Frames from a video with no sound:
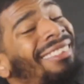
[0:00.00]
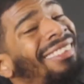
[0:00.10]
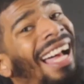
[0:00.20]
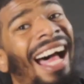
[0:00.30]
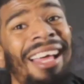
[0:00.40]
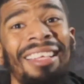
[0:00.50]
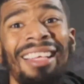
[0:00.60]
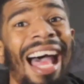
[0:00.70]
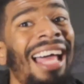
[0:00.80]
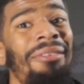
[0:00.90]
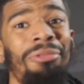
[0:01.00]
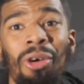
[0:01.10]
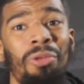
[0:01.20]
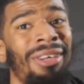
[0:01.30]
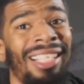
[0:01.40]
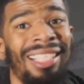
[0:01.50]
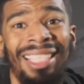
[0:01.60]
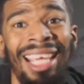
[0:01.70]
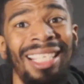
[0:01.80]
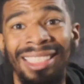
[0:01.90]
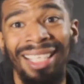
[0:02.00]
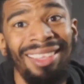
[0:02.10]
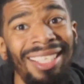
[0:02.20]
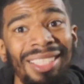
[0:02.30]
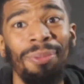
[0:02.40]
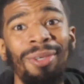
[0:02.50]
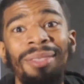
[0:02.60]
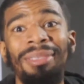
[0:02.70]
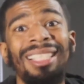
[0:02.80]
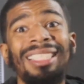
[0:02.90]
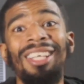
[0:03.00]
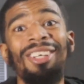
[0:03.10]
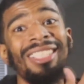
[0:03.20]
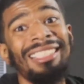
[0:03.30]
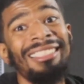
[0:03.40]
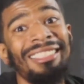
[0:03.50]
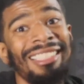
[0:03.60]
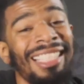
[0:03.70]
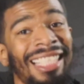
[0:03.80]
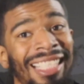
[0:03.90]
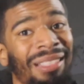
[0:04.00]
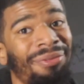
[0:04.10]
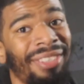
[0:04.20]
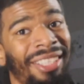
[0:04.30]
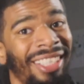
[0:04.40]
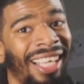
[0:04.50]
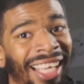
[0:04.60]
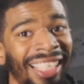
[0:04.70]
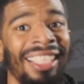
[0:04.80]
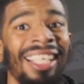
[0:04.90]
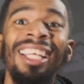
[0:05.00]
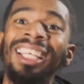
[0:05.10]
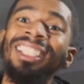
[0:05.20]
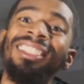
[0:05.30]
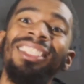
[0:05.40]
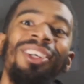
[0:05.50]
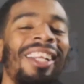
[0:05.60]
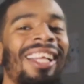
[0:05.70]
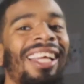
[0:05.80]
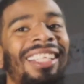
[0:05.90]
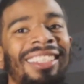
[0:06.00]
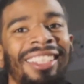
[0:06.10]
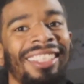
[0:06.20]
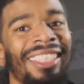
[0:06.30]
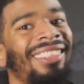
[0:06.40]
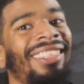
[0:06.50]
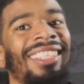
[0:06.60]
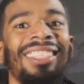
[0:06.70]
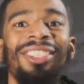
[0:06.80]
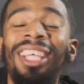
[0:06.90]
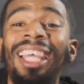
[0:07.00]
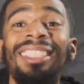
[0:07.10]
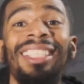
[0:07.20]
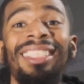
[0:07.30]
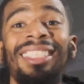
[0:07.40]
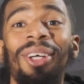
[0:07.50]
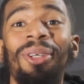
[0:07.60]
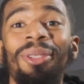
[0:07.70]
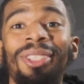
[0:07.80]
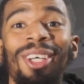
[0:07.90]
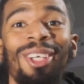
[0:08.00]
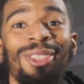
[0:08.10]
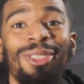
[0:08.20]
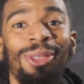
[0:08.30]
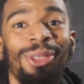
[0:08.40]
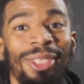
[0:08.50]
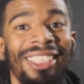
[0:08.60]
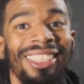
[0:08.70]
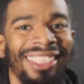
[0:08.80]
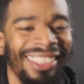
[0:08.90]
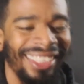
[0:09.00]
I don't want to change at this point because I already understand Fahrenheit. And so it's you can't teach an old dog new tricks.